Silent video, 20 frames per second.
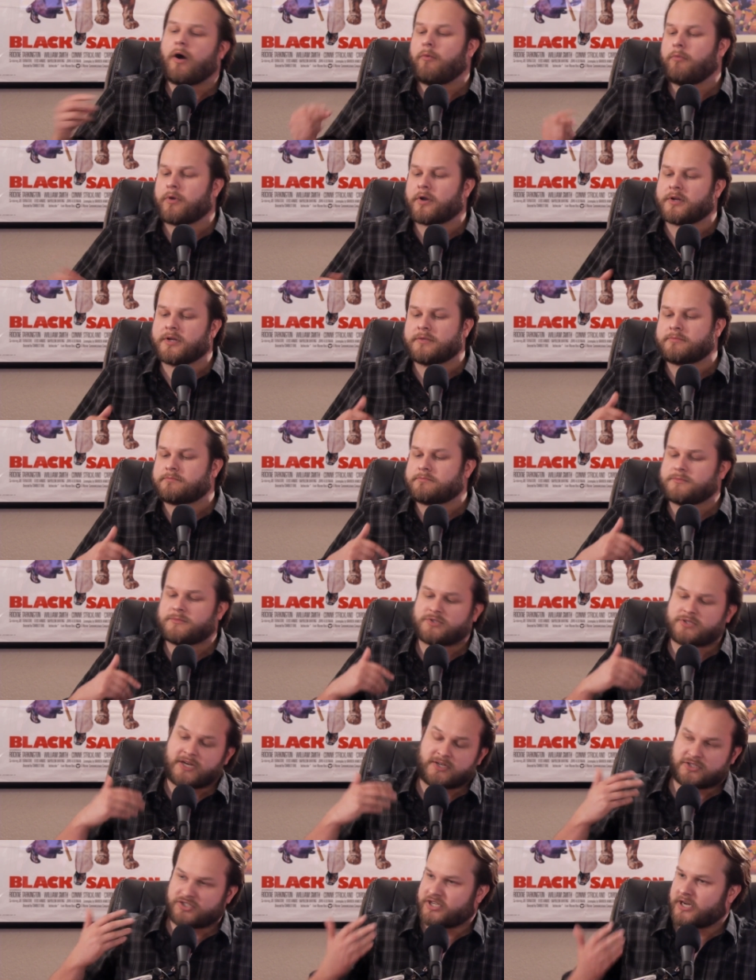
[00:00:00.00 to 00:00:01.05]
well, we're gonna
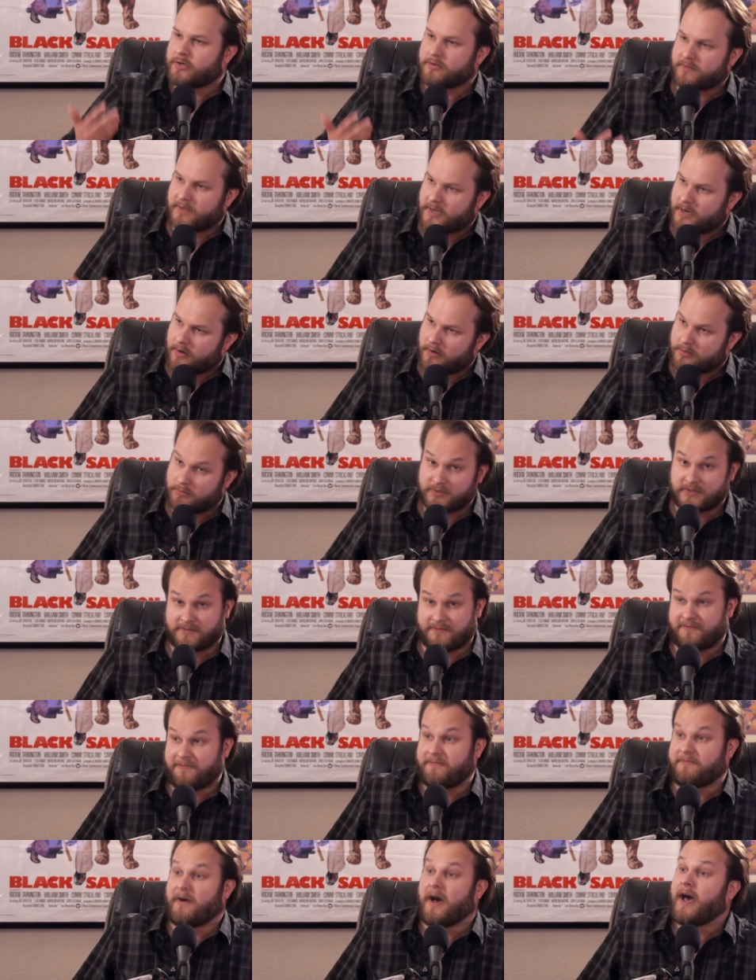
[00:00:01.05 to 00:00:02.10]
change the gender of the character, which is
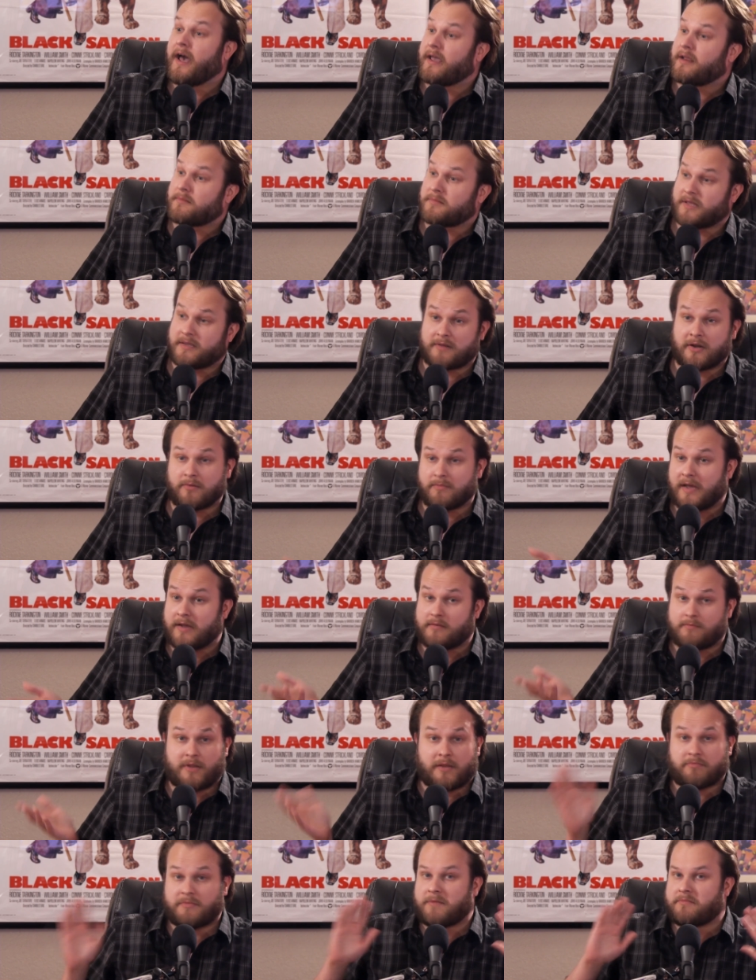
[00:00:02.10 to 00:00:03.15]
fine. I'm like, oh, my,
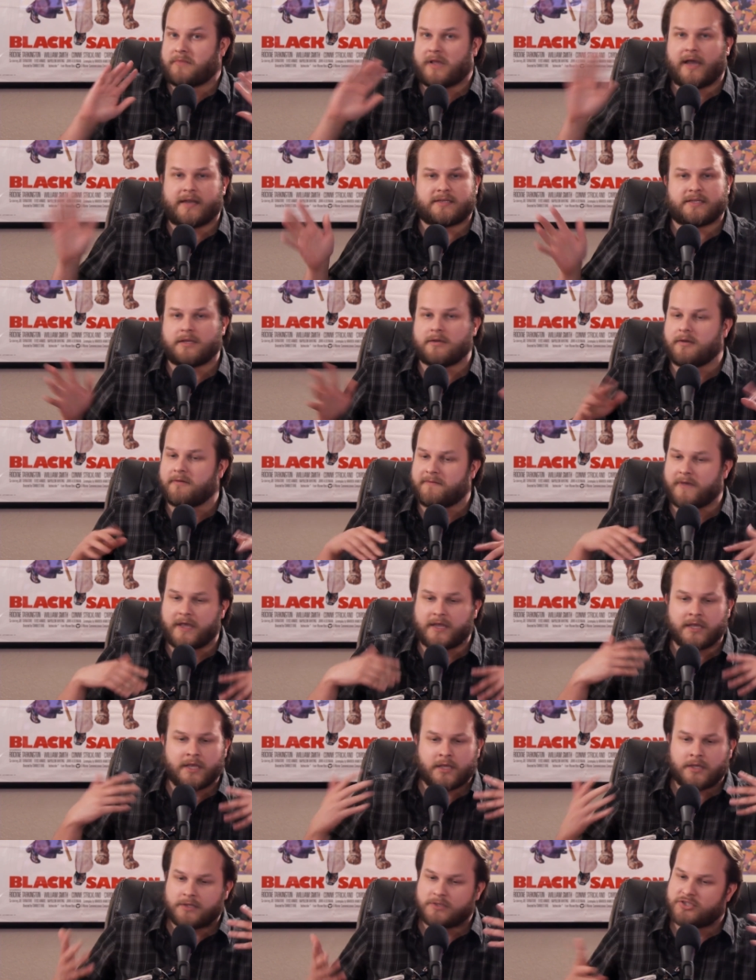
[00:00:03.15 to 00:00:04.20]
my, the idea of a
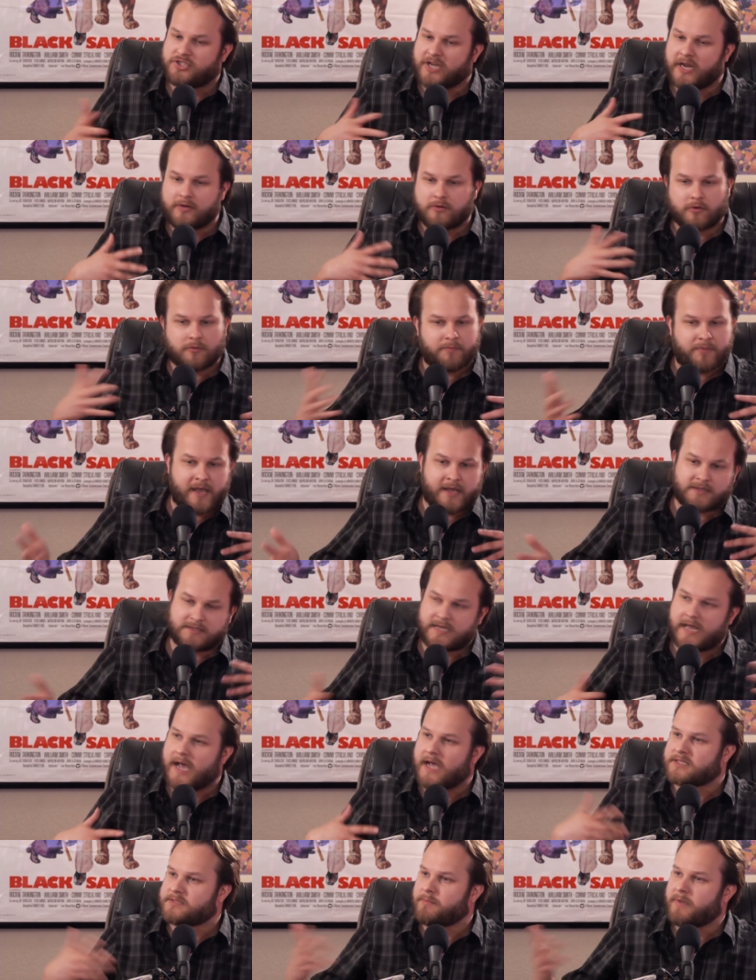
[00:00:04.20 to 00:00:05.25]
gender bent
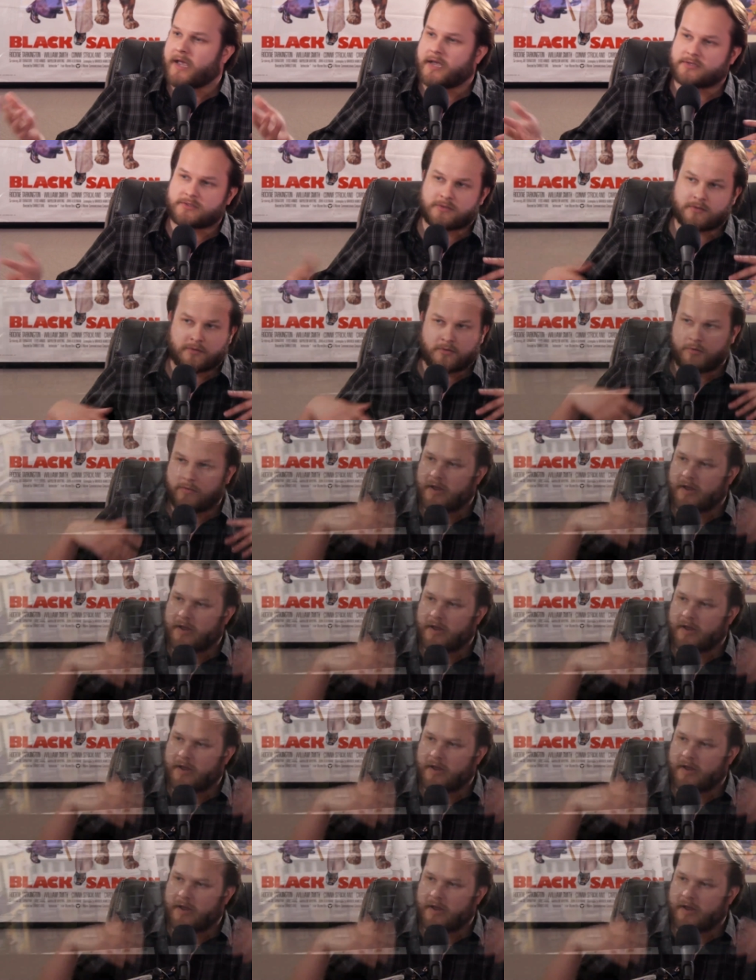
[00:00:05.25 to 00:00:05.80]
Taskmaster, a